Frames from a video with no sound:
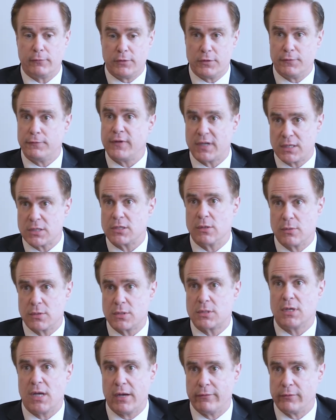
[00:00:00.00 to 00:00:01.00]
to fix
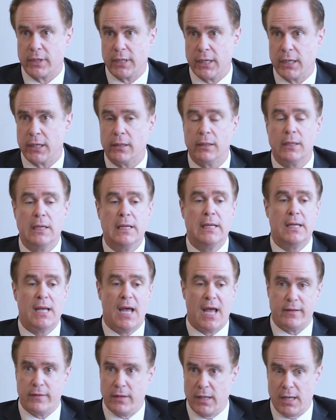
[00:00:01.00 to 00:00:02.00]
those every year.
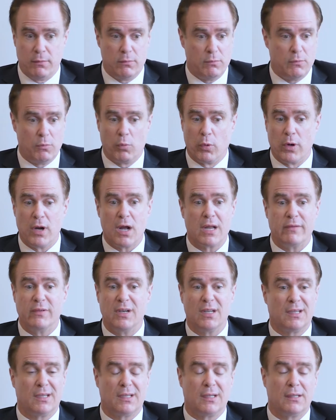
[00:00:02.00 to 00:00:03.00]
And we're not
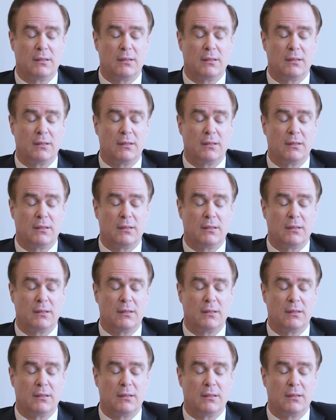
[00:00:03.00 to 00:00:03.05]
even